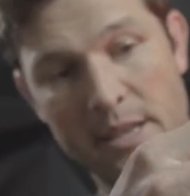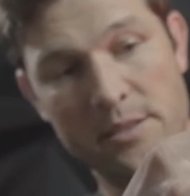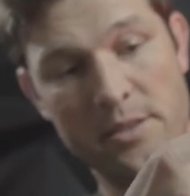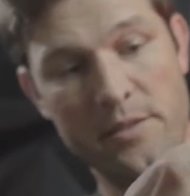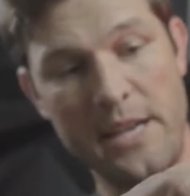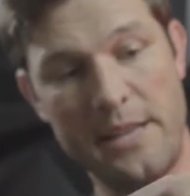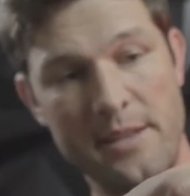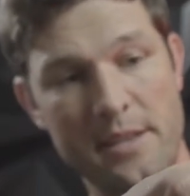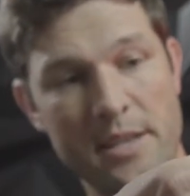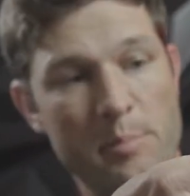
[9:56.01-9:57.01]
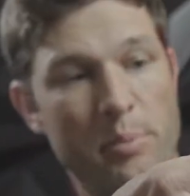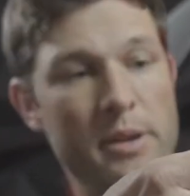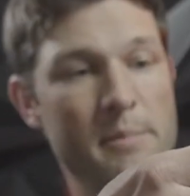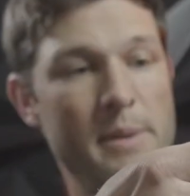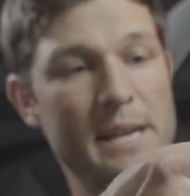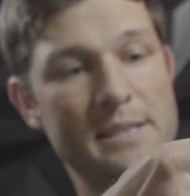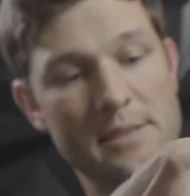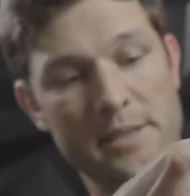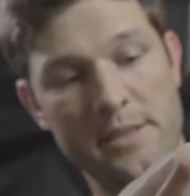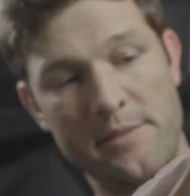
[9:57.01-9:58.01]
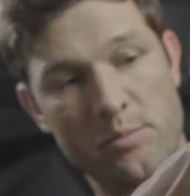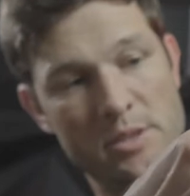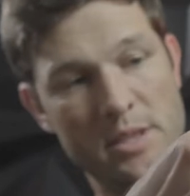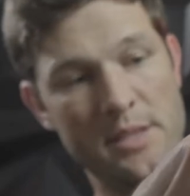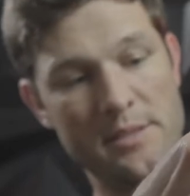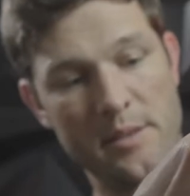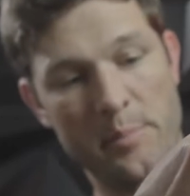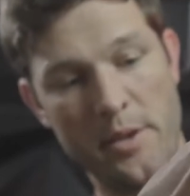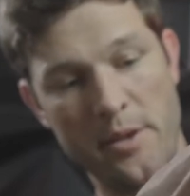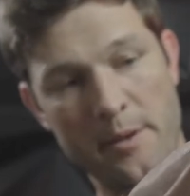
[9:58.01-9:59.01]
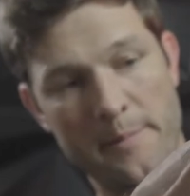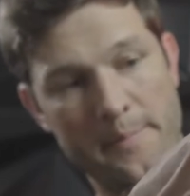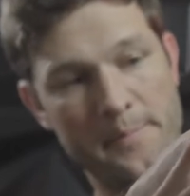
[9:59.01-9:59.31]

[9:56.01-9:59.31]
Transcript: So you've got the neoprene bat sleeves, which unzip here.